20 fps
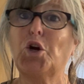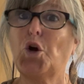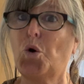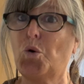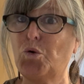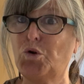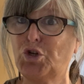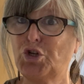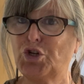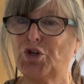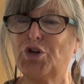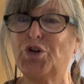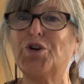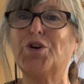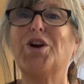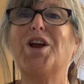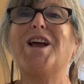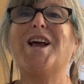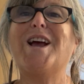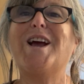
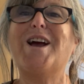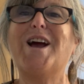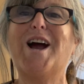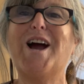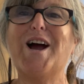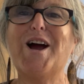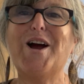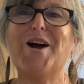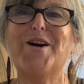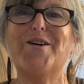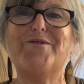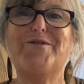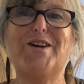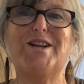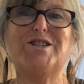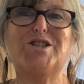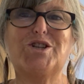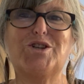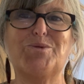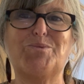kosher
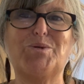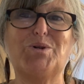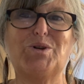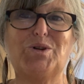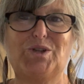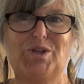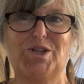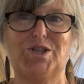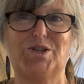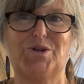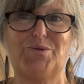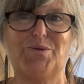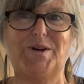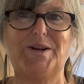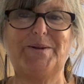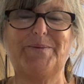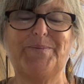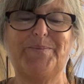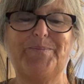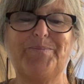vegetable
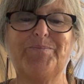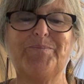glycerin,